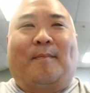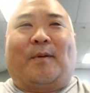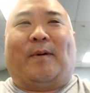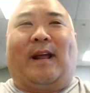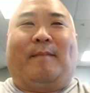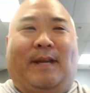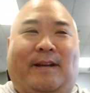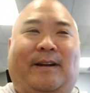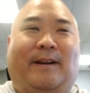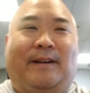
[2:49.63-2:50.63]
But when I'm
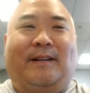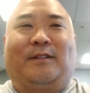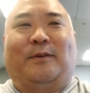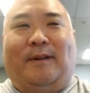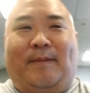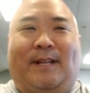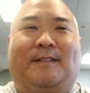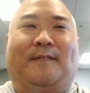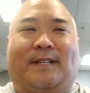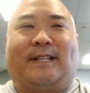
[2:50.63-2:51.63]
here, 20
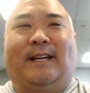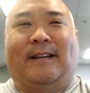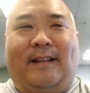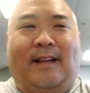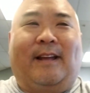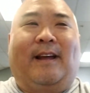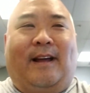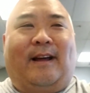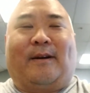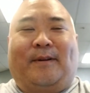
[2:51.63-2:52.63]
minutes feels like
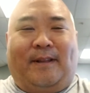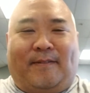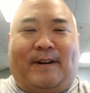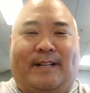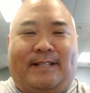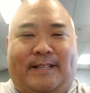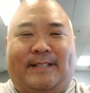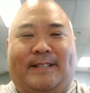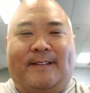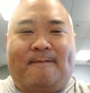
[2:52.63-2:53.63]
a really far distance.